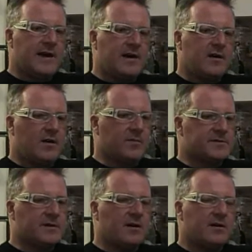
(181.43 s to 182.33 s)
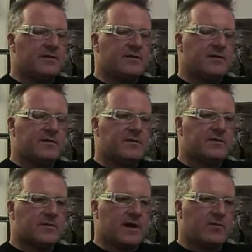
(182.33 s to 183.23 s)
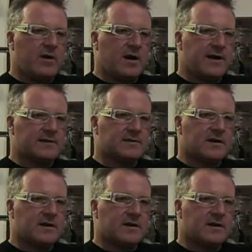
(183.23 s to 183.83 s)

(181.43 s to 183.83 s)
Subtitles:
now, almost all the red wines